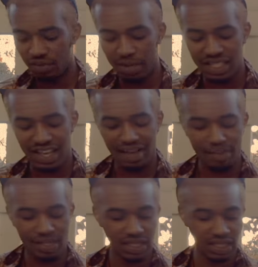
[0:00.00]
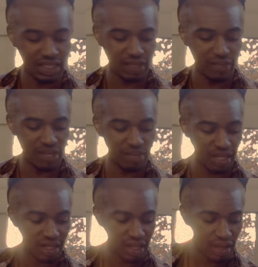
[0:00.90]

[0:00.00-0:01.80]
few months, I have been seeing that we have been